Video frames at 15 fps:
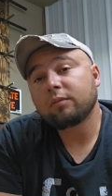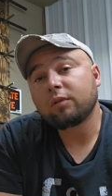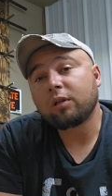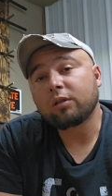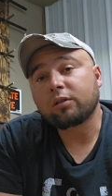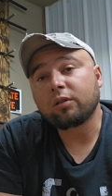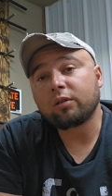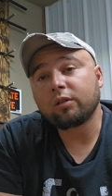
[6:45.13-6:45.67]

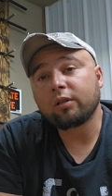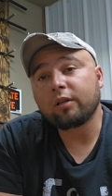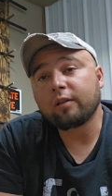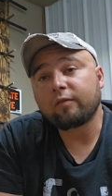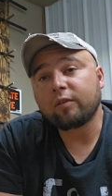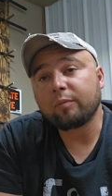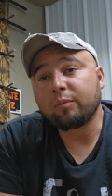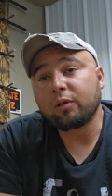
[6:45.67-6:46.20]

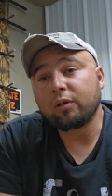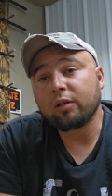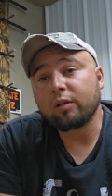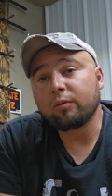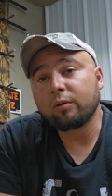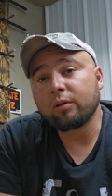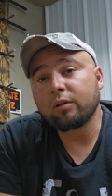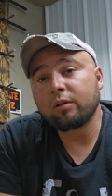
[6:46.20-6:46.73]
alternative to burning
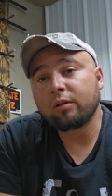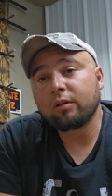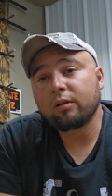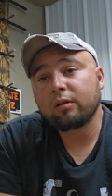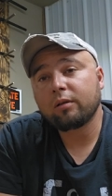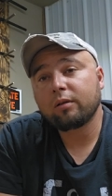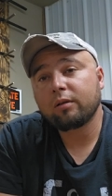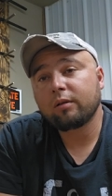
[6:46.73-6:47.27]
wood.
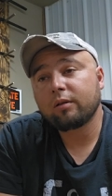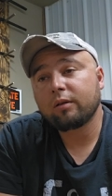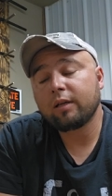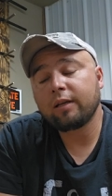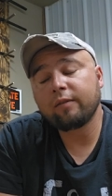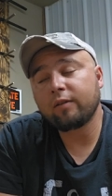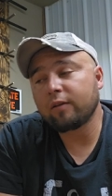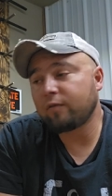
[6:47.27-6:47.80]

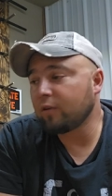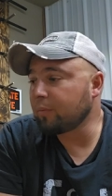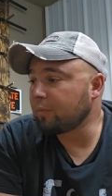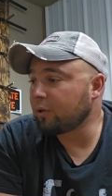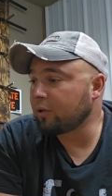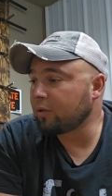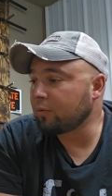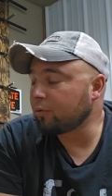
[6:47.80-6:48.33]
Even if you
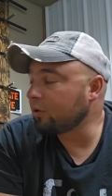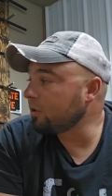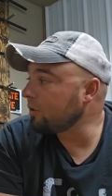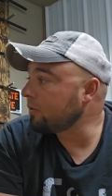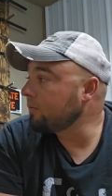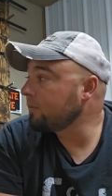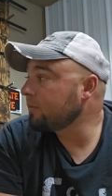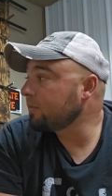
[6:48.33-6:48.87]
burn wood,
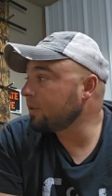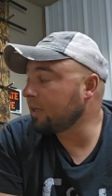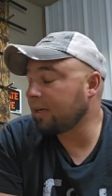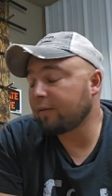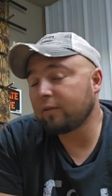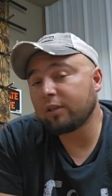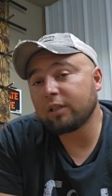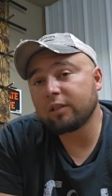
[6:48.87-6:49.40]

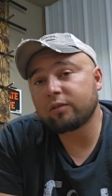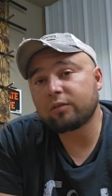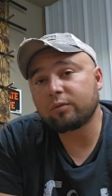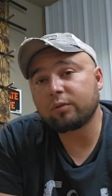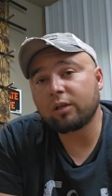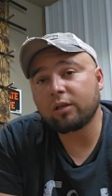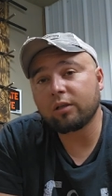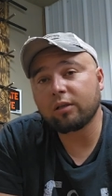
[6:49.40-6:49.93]
having this
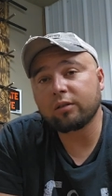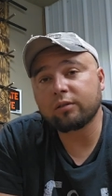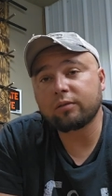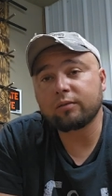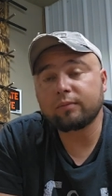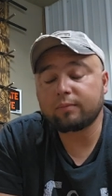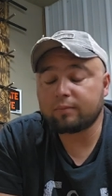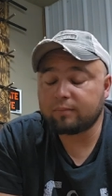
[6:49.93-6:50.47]
run on,
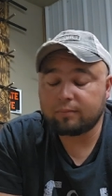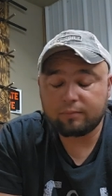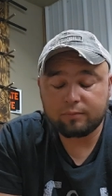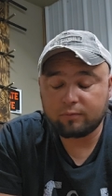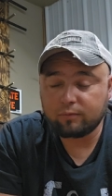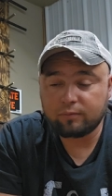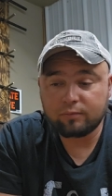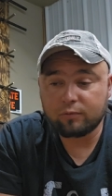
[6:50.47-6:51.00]

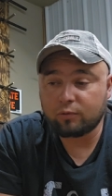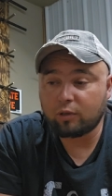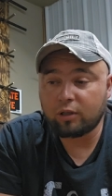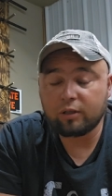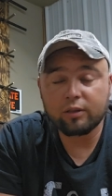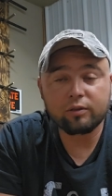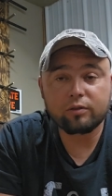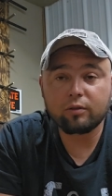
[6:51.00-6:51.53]

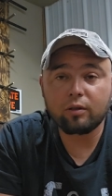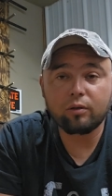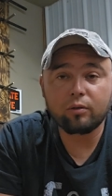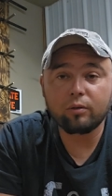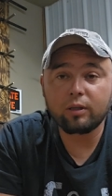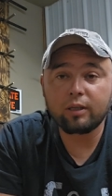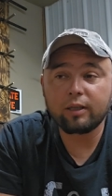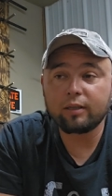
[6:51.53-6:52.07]
running
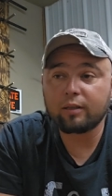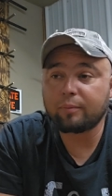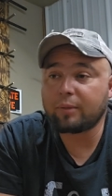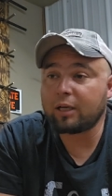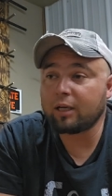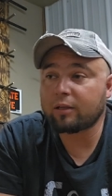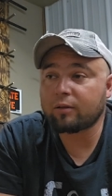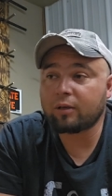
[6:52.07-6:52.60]
slowly in the
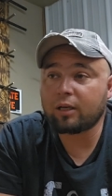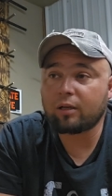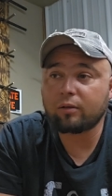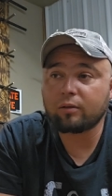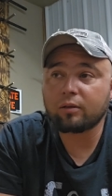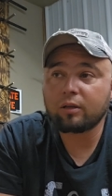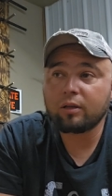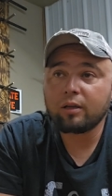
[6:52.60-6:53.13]

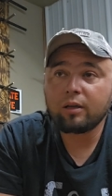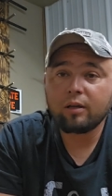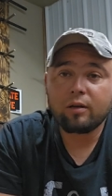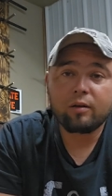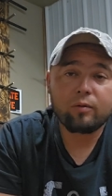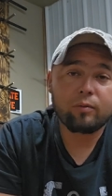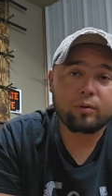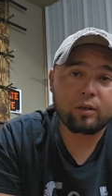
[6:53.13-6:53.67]
background
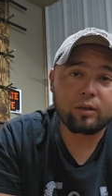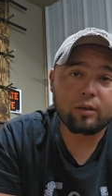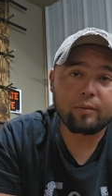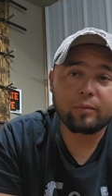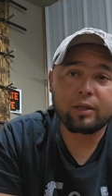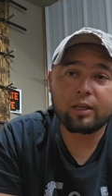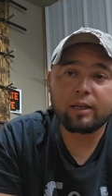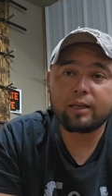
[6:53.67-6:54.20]
would
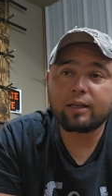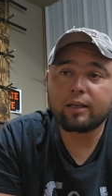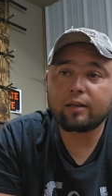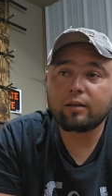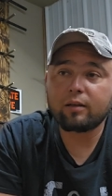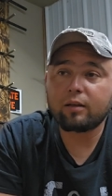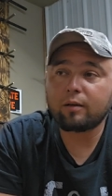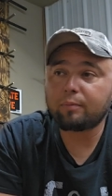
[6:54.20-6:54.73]
eliminate
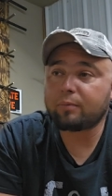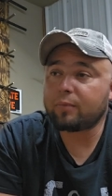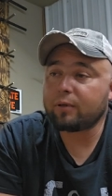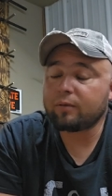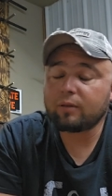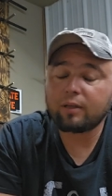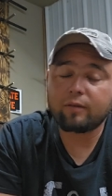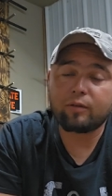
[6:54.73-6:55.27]
getting up
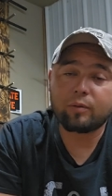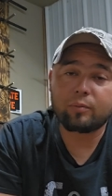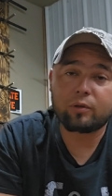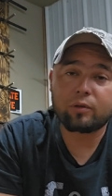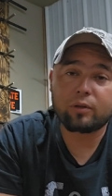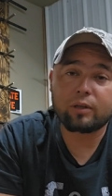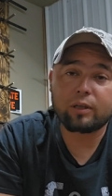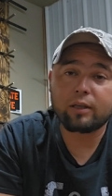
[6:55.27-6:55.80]
every
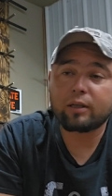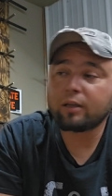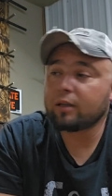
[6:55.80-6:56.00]
morning